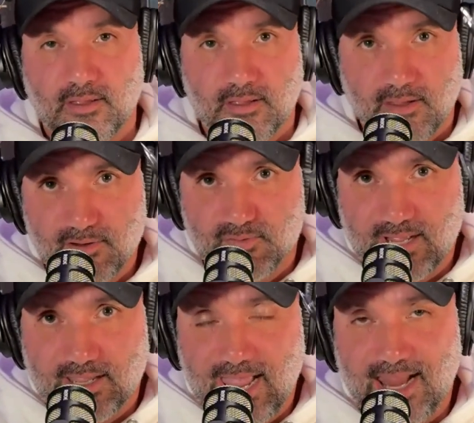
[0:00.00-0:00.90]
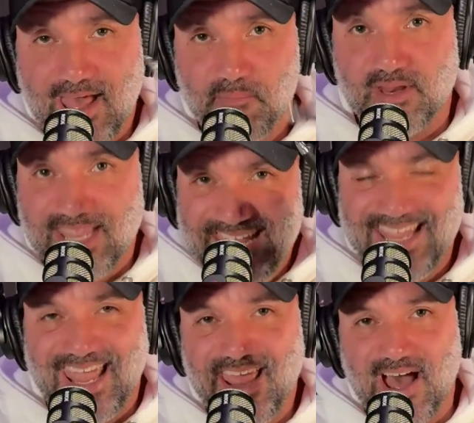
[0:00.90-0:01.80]
Here's what can't happen. He
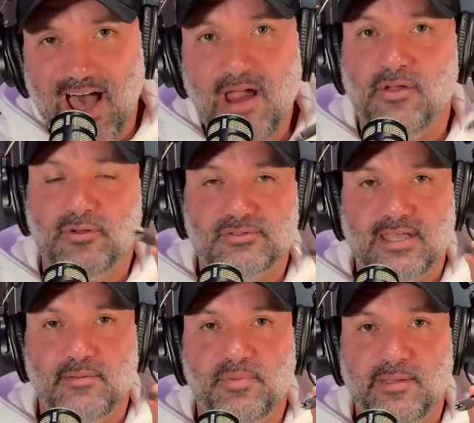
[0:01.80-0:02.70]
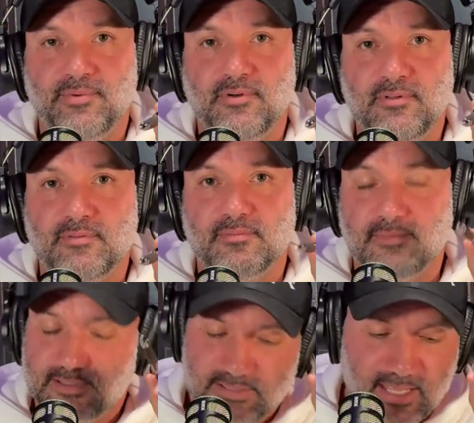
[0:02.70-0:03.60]
can't hire those 10 people,
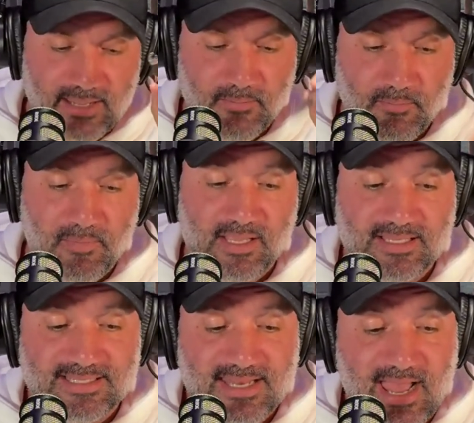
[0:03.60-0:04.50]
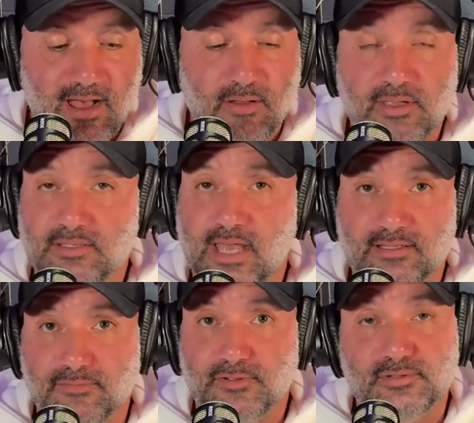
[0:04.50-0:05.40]
let's say, because now he's
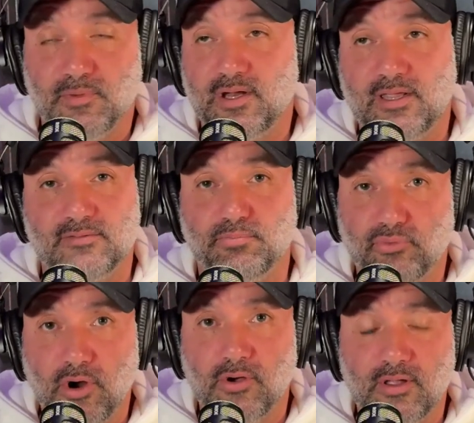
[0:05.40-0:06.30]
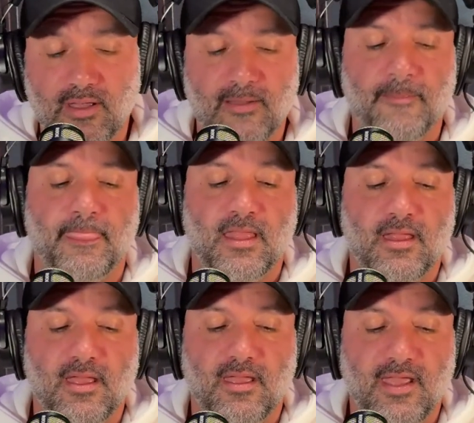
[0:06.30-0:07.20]
asking for this money. He's broke.
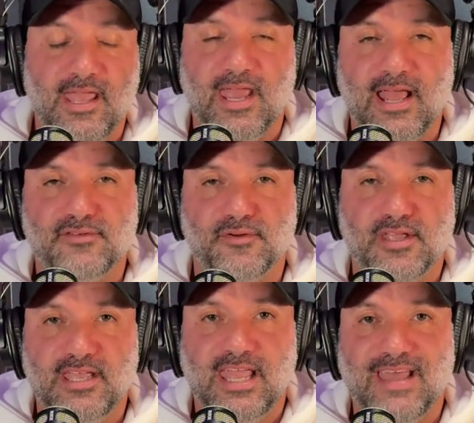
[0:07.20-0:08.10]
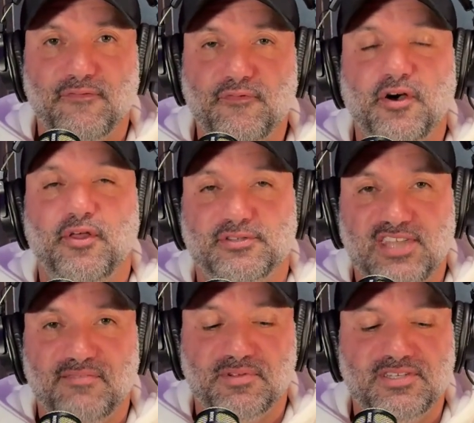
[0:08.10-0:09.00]
He can't fill those
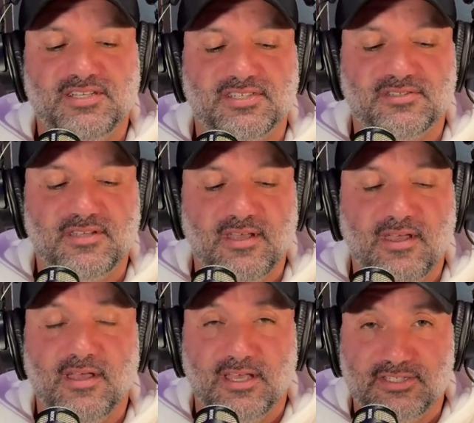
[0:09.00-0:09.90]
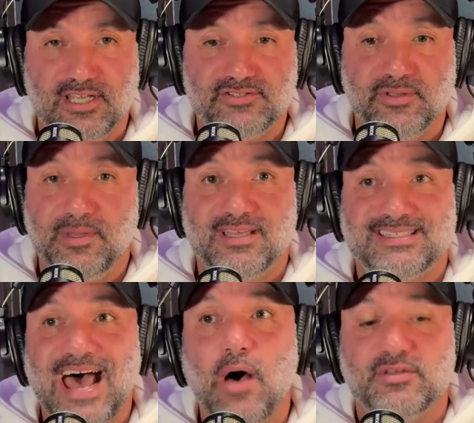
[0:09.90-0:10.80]
10 positions essentially, because
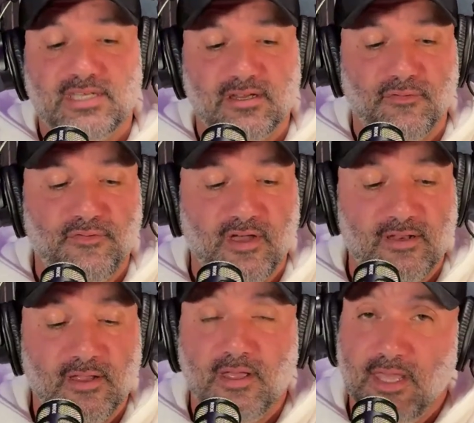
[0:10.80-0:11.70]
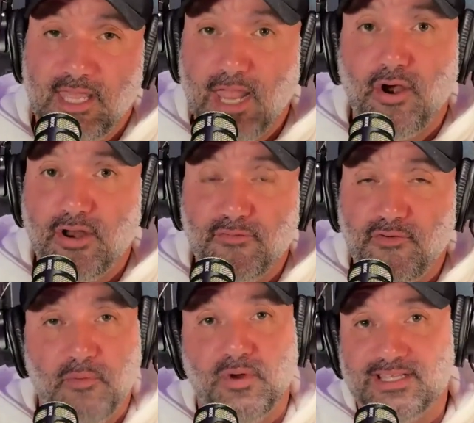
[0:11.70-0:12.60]
how is he going to fund? He can't already
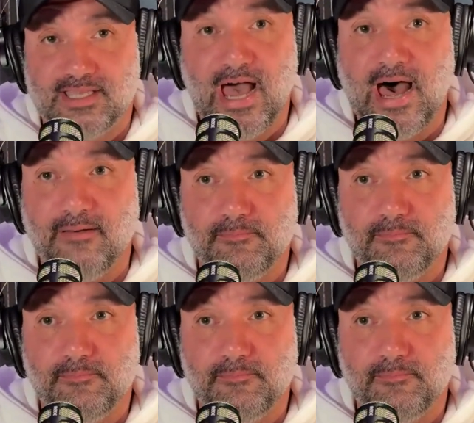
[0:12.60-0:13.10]
fund what he's got.